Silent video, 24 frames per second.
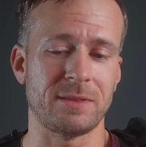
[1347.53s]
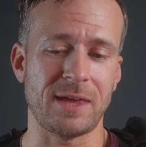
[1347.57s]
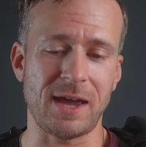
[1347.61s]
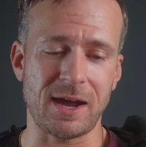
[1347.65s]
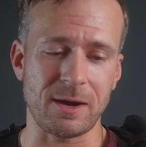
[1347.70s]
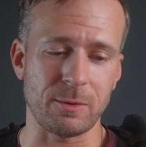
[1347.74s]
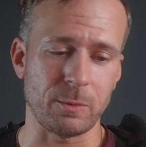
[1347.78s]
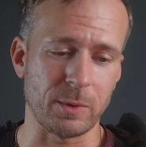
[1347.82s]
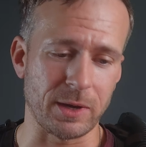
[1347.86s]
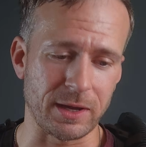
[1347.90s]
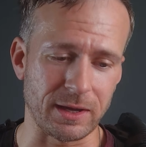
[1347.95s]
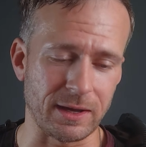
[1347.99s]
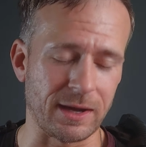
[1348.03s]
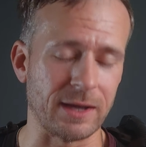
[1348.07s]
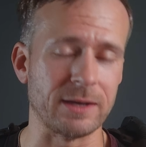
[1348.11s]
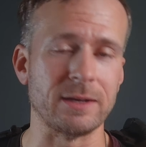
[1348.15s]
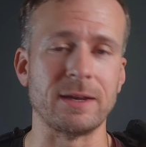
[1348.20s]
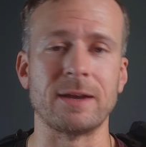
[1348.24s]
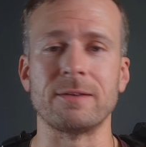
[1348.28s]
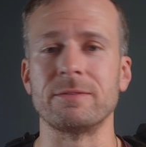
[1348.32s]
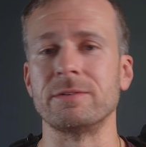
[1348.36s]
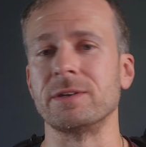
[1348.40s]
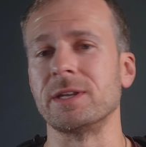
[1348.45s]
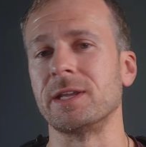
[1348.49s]
That way I
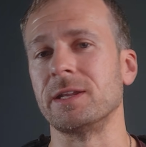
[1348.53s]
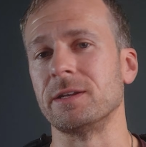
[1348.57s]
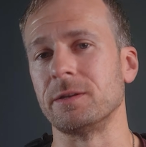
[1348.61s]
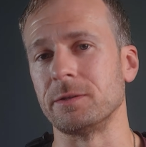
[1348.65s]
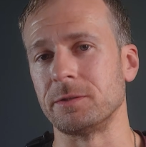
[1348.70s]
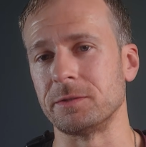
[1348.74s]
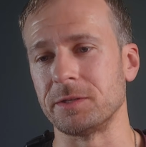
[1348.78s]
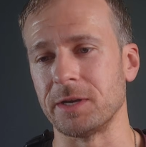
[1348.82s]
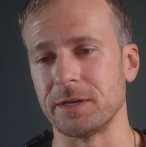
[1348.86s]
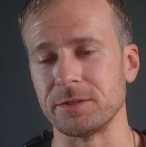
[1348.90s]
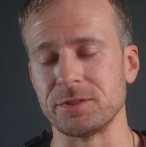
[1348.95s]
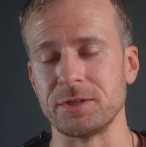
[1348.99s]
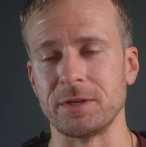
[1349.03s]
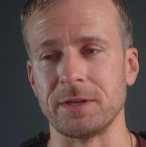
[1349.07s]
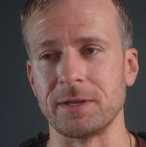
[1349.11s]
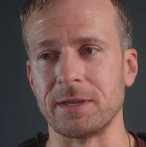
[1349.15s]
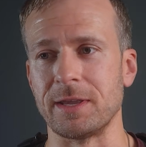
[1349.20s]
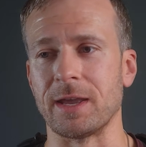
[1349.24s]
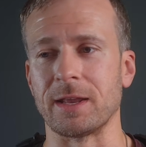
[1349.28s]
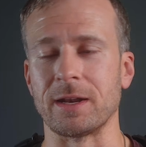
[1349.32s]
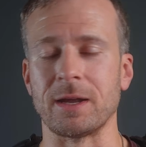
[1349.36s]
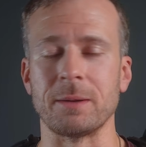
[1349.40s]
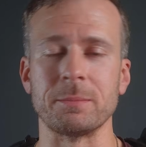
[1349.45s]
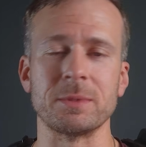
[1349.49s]
never need to touch it
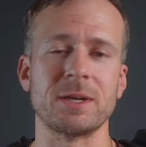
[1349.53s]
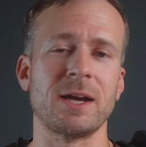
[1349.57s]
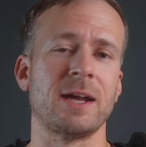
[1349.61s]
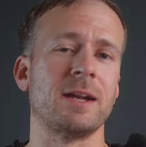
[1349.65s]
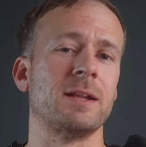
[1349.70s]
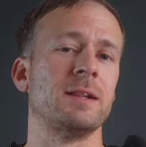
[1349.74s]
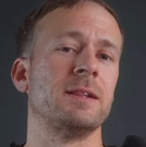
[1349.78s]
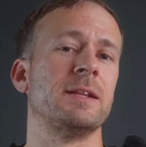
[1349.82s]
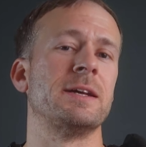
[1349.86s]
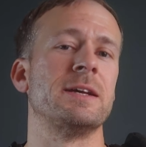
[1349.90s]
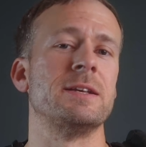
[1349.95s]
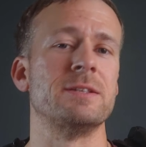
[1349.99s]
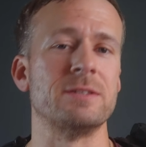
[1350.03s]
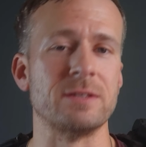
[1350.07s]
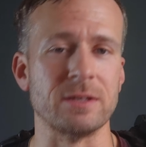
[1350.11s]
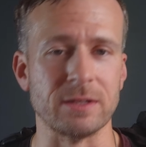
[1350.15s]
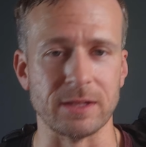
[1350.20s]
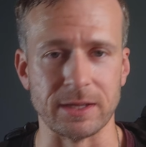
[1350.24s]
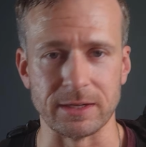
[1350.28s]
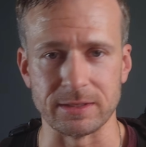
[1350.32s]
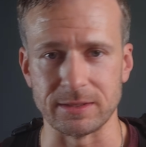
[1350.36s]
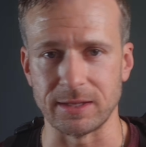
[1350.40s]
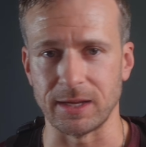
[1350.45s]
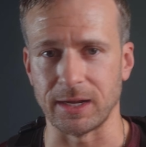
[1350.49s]
again. I'm kind of lazy
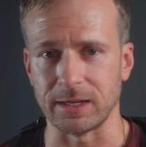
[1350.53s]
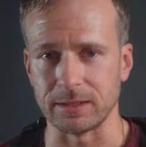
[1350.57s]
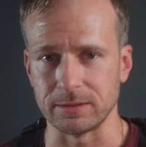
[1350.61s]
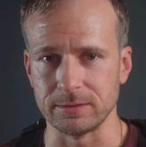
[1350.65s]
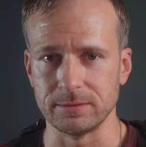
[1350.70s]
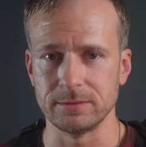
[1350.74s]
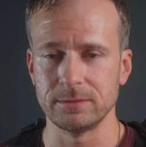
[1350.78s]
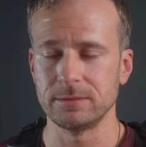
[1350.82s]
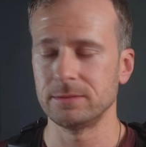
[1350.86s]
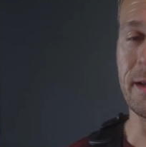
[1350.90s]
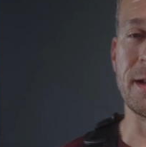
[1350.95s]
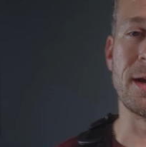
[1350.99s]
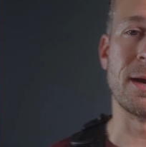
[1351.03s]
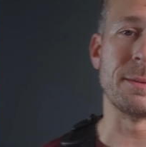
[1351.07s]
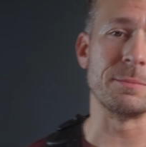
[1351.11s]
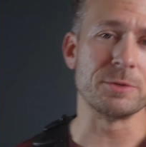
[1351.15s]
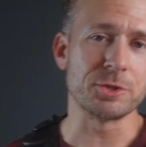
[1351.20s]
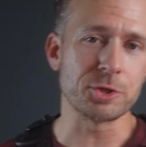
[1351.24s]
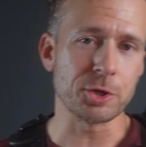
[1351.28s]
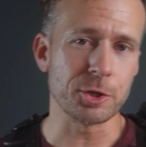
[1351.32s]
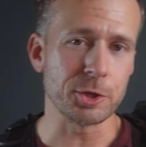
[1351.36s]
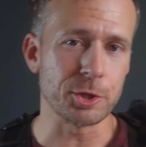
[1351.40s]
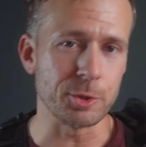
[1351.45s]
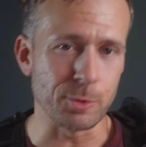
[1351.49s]
like that, and I'm
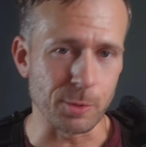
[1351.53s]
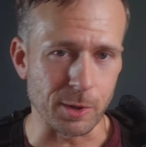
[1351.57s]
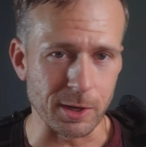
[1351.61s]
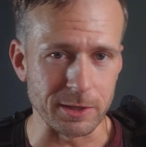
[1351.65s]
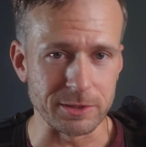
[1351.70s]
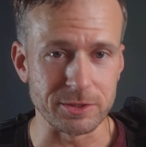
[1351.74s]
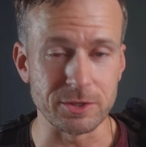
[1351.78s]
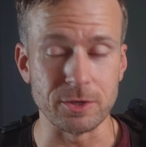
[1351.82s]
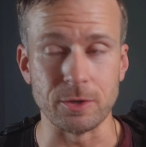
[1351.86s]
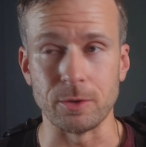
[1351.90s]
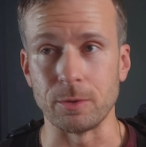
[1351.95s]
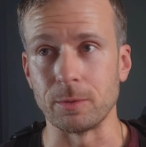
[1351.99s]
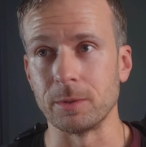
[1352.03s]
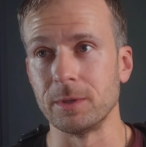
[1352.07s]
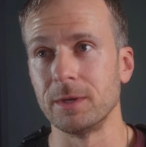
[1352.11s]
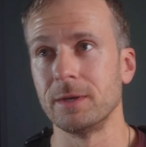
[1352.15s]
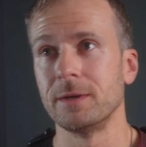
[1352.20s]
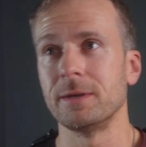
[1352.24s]
sure you are too.